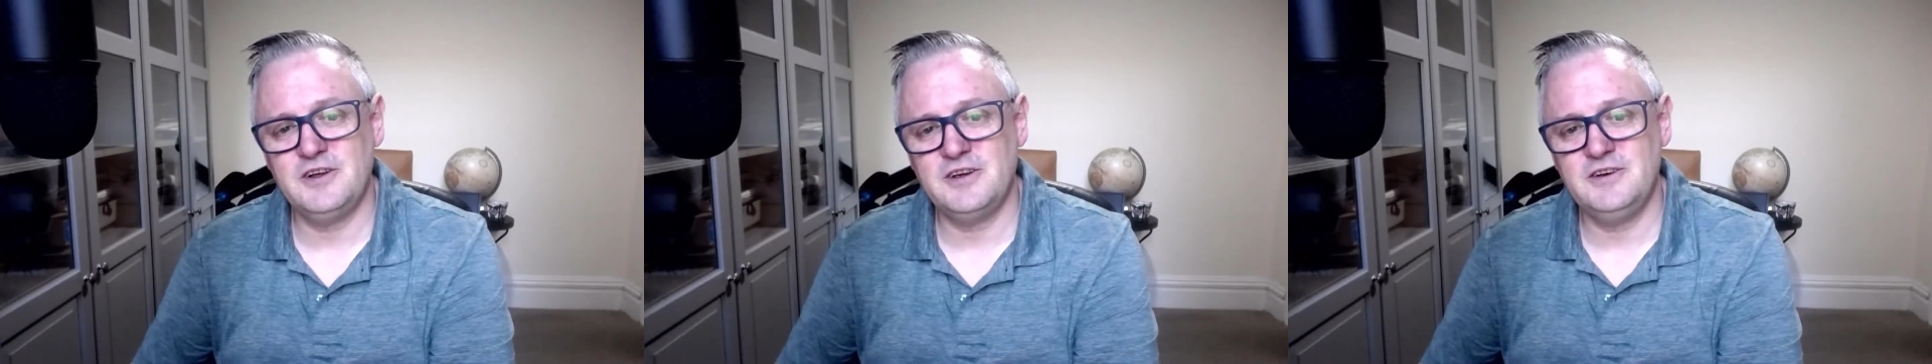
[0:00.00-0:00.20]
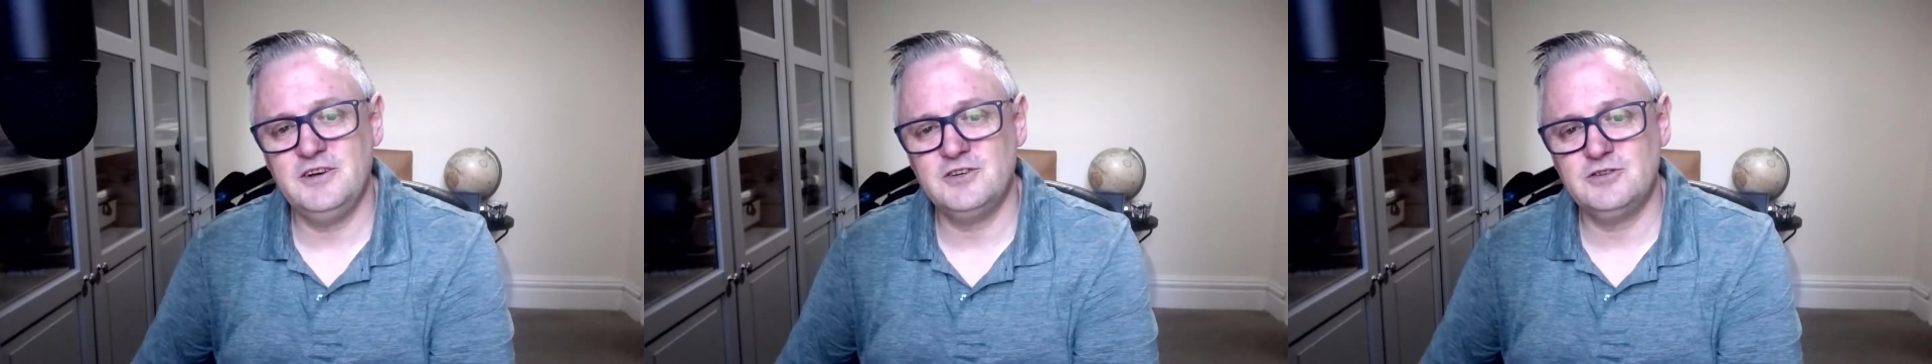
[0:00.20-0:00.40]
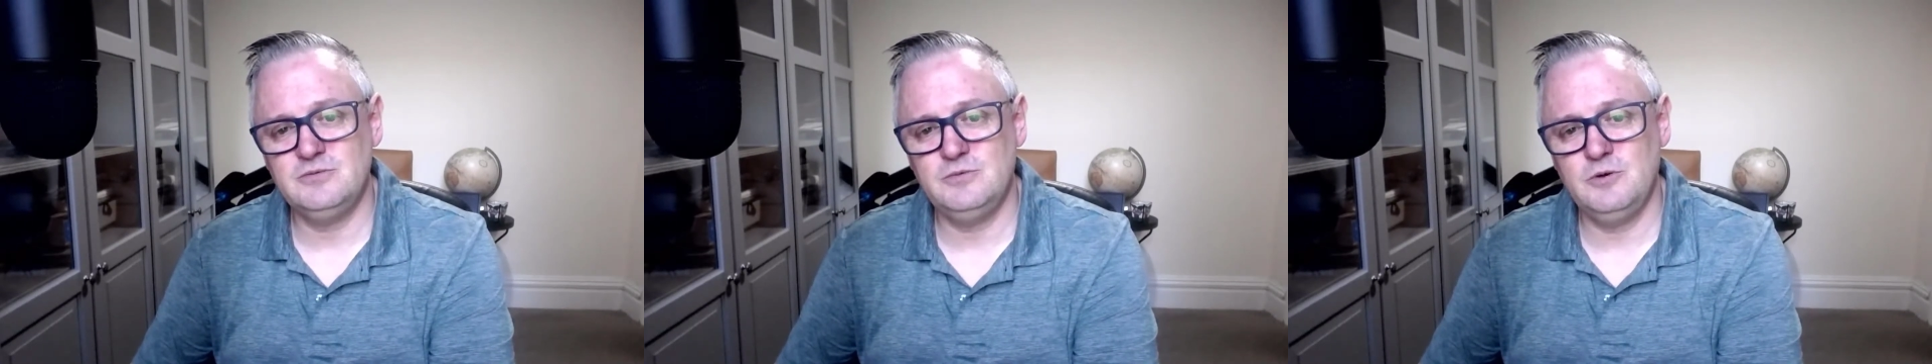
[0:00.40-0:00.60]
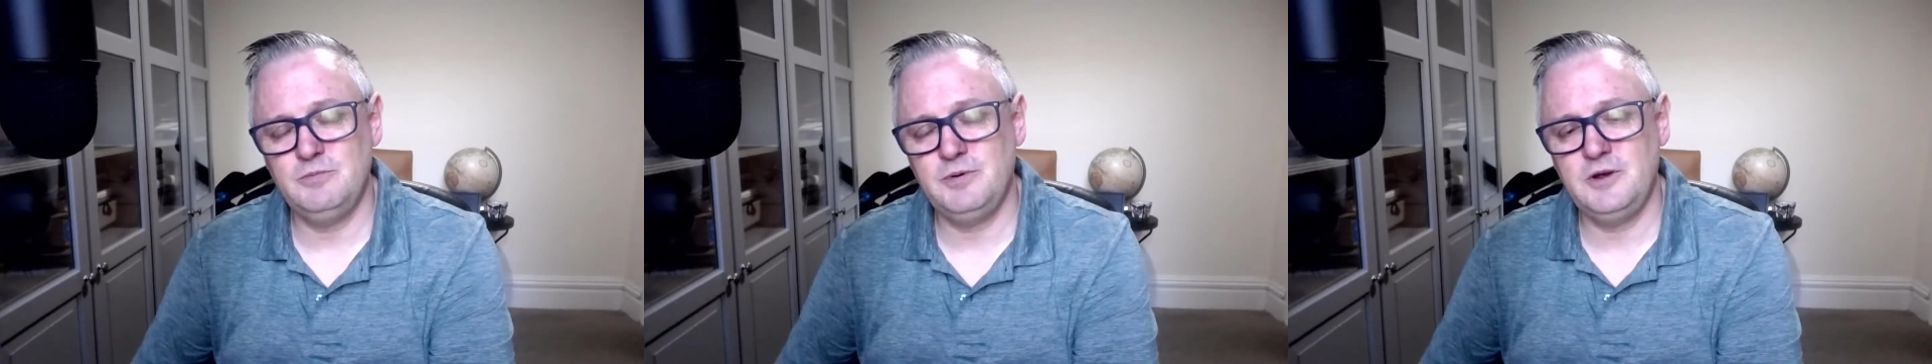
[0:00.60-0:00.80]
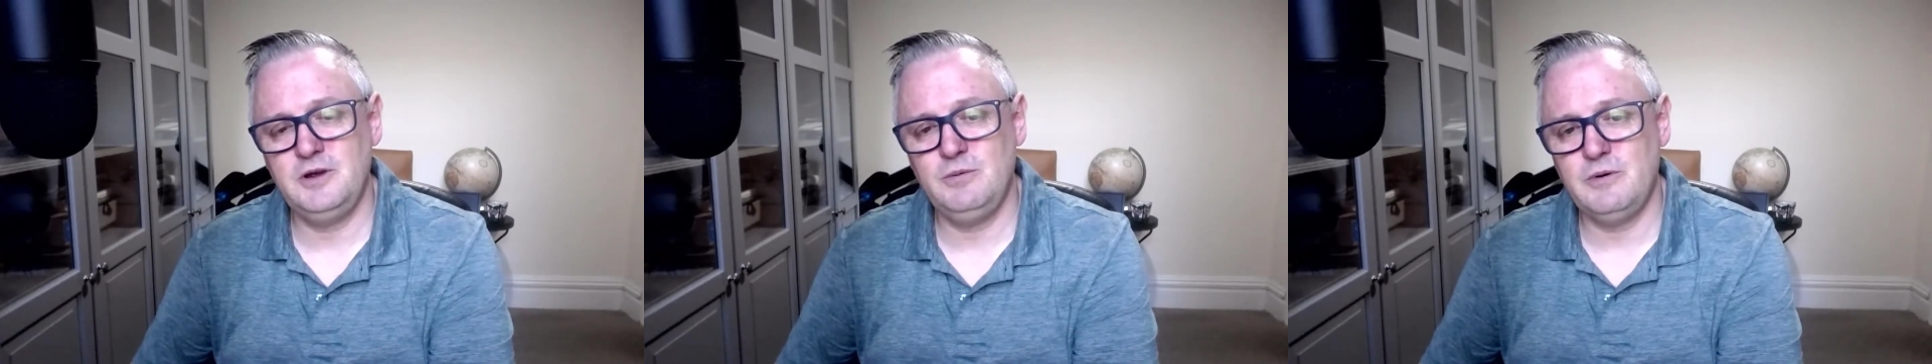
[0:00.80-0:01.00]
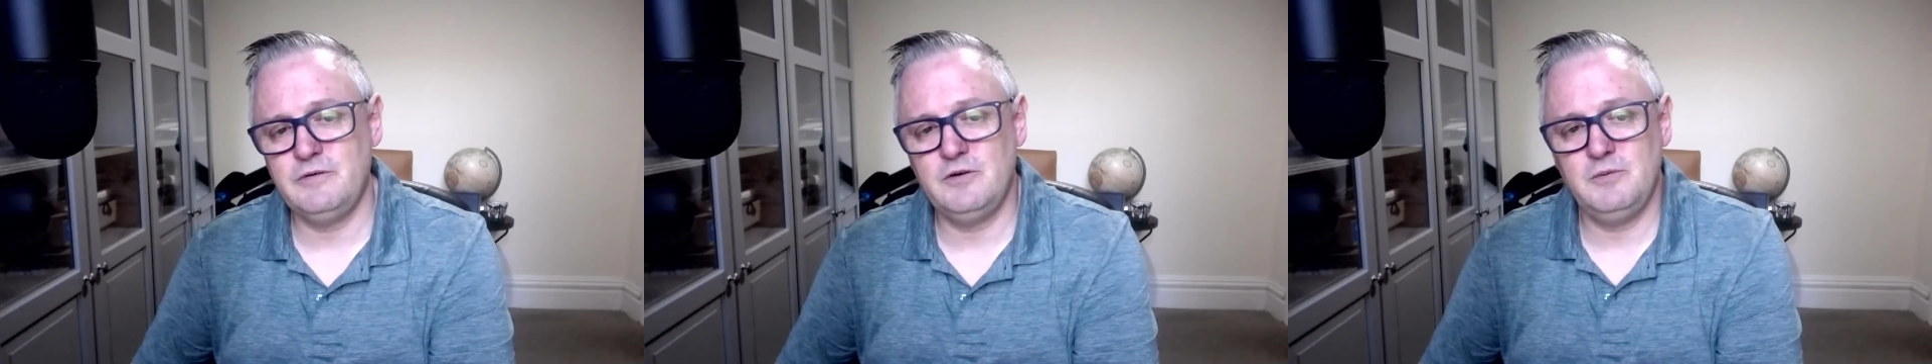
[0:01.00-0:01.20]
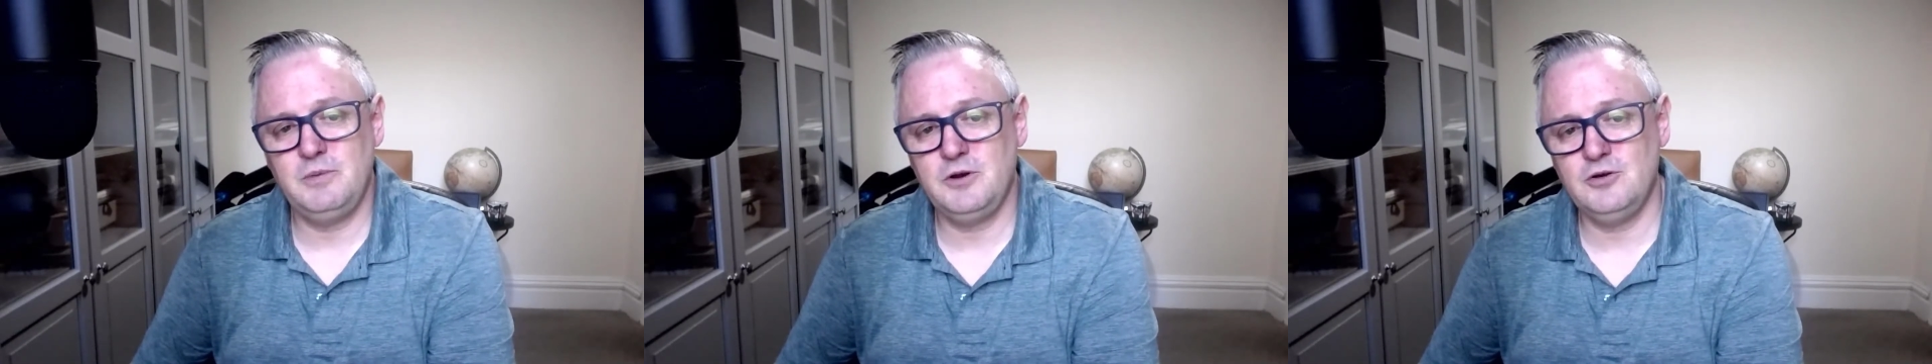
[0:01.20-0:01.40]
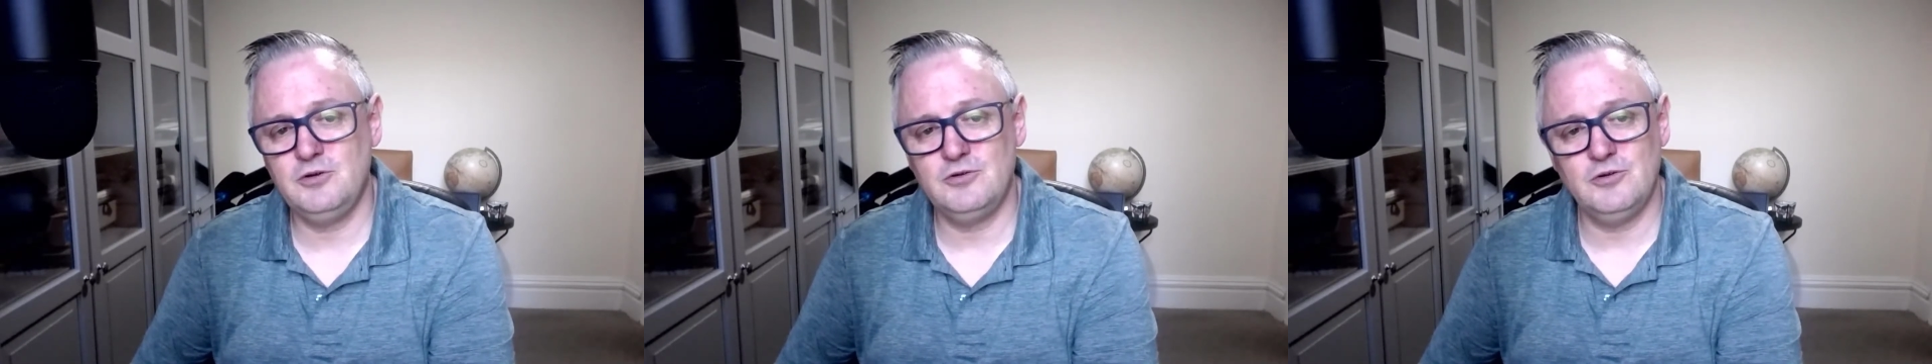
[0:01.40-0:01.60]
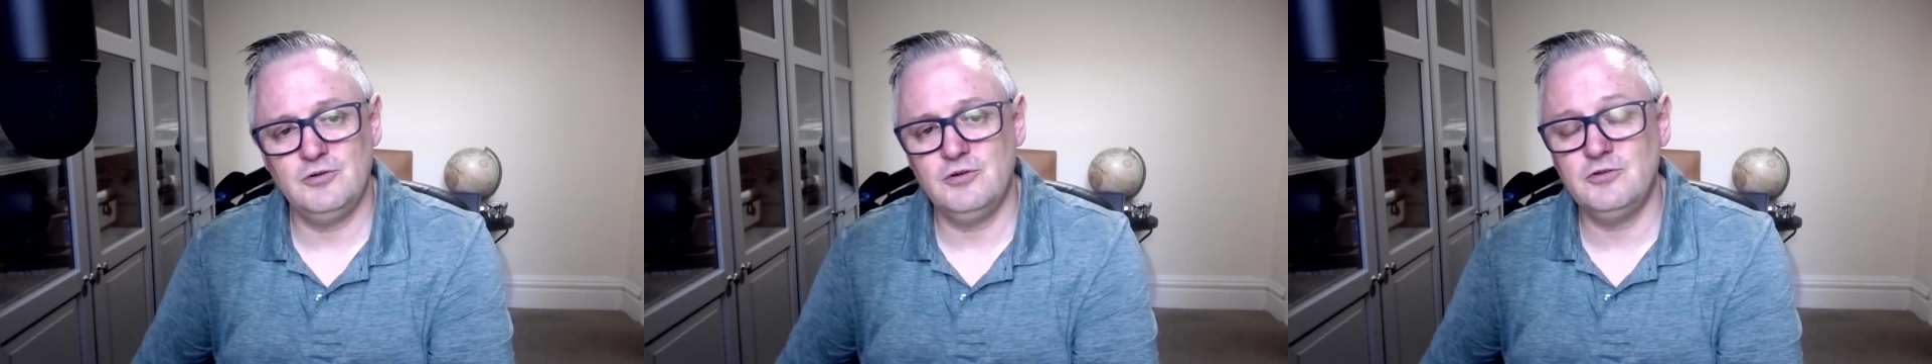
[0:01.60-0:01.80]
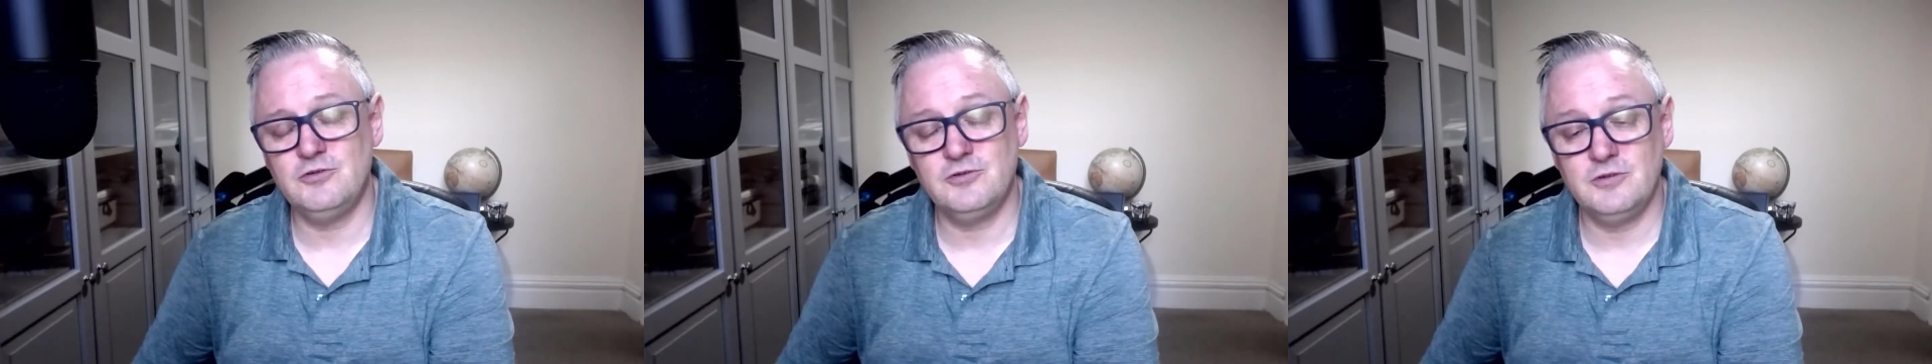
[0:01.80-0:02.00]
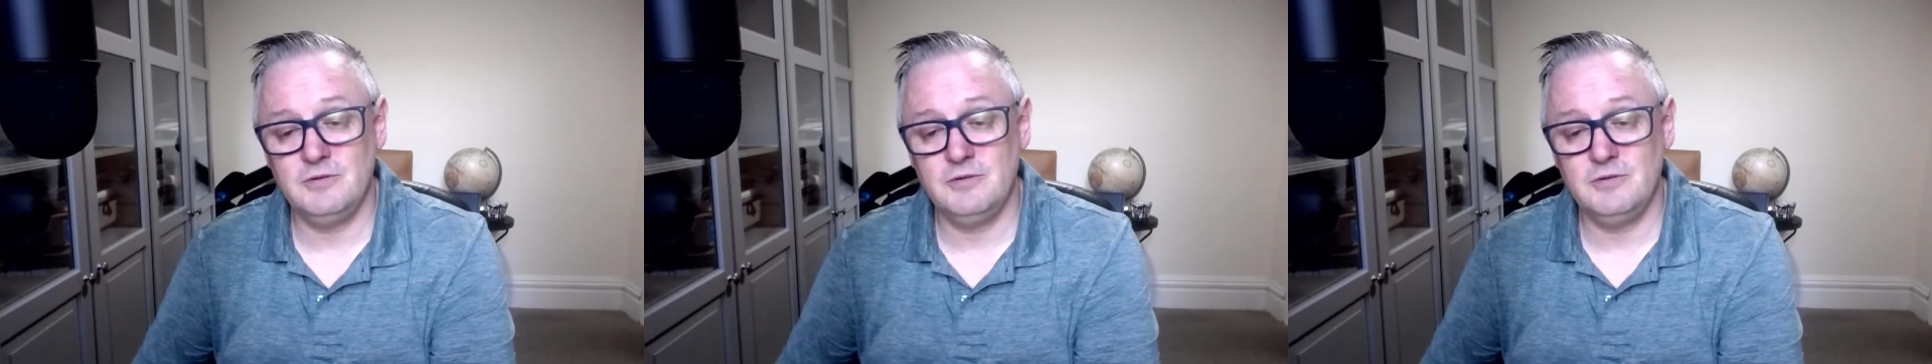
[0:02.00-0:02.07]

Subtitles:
connection will be, whether it be good or not.